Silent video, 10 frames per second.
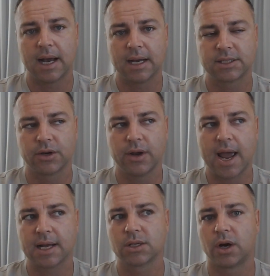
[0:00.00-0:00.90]
So
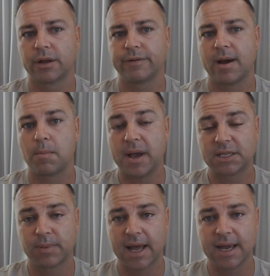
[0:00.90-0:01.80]
outside of our
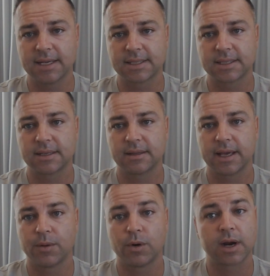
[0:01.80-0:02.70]
best players,
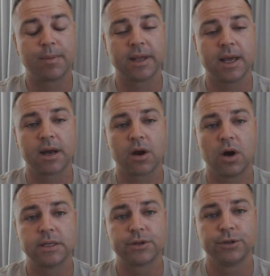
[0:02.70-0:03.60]
there were a couple of younger
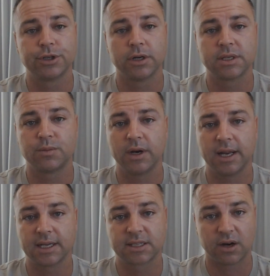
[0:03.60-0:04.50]
guys who showed some
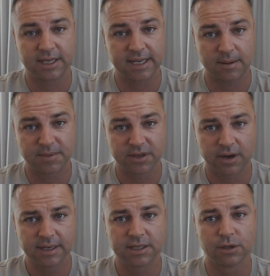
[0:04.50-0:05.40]
really exciting
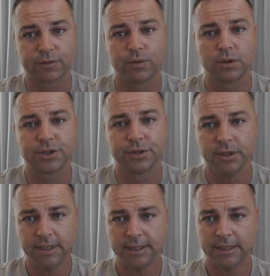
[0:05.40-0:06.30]
upside to look forward
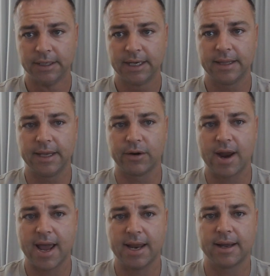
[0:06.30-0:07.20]
to in the year
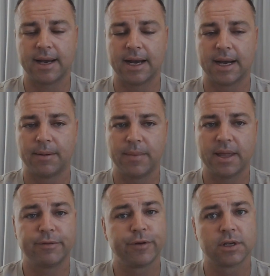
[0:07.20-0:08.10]
ahead.
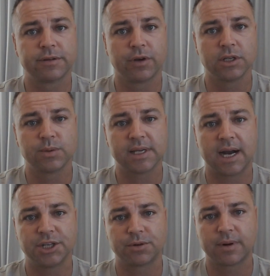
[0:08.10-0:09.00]
And the first of those was
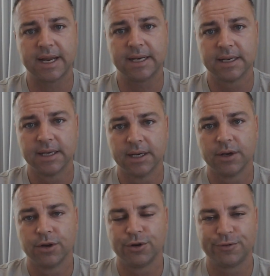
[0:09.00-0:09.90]
Archer Reed,
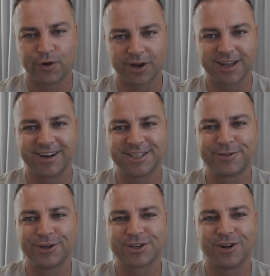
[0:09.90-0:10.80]
who finally got his
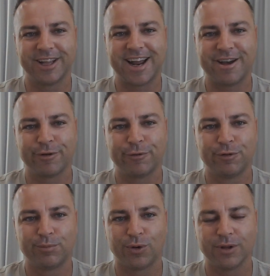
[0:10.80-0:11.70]
first goal in AFL
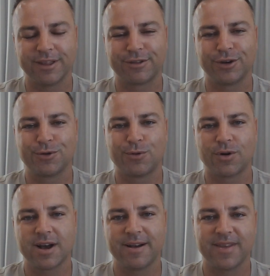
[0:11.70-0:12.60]
football in the third
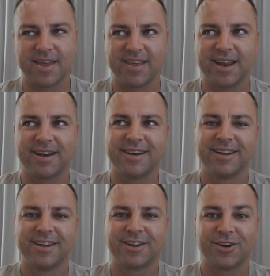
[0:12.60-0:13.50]
quarter and then
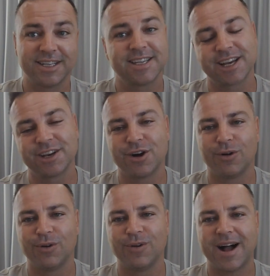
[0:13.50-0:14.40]
got his second
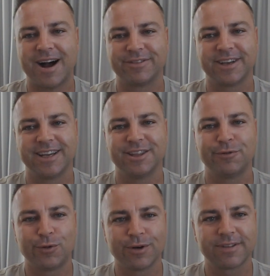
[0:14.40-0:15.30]
goal after in the
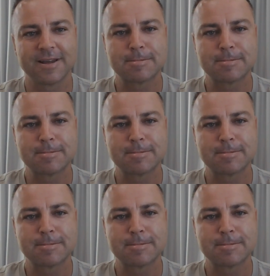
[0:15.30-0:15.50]
fourth.